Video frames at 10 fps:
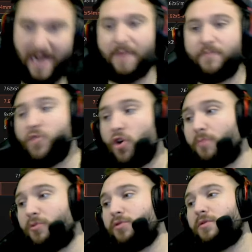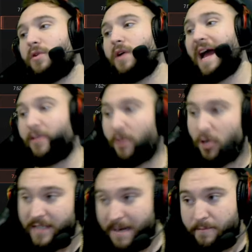normal and
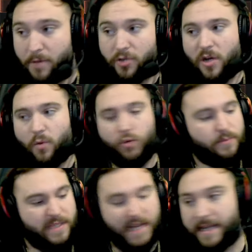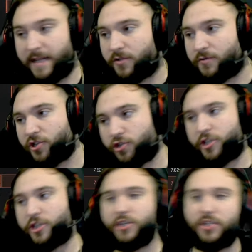lockdown modes. I wouldn't be taking it into
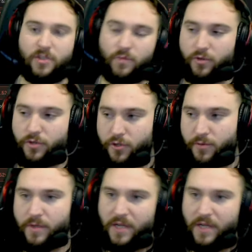restriction because it wouldn't do.